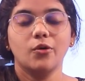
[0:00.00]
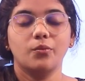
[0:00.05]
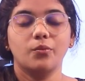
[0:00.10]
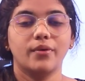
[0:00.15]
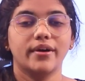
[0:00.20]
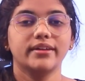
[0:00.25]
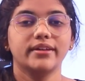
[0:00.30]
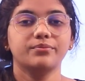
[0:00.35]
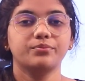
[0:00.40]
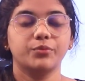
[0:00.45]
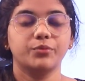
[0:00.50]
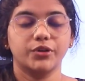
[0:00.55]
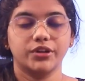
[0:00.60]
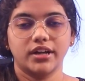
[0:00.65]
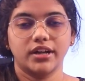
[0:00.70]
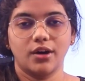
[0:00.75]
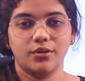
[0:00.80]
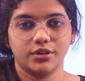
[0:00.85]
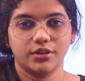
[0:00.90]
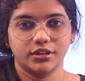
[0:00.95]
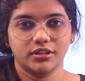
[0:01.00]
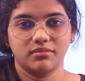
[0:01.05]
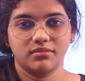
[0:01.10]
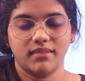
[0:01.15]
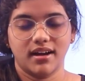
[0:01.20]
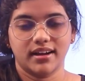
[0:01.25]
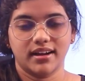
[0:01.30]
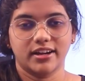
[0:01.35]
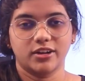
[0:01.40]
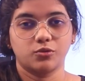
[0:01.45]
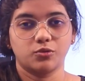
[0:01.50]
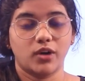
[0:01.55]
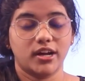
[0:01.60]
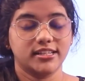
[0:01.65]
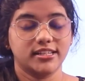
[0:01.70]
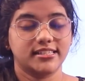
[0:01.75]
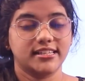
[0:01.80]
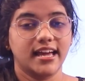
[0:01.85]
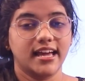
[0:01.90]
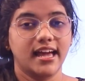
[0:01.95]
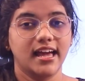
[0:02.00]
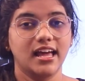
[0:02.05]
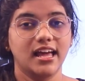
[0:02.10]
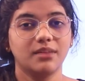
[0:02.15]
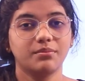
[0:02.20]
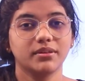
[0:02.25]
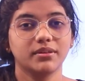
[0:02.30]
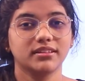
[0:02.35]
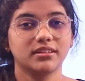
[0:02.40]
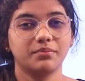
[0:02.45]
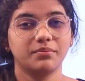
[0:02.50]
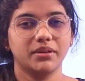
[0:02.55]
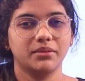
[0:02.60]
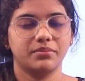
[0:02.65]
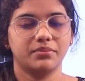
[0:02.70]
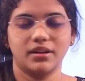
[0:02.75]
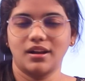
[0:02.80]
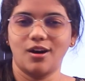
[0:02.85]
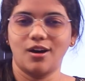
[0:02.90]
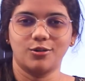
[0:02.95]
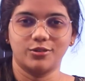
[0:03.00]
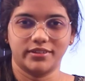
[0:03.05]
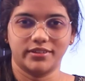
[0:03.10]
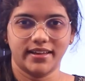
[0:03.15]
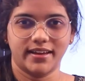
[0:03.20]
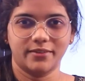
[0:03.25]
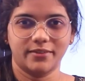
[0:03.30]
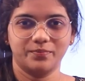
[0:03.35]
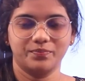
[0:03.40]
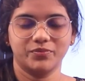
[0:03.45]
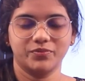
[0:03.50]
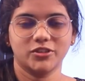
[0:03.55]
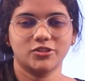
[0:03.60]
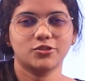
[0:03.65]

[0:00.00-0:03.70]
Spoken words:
when put out in the market whilst helping the people out there.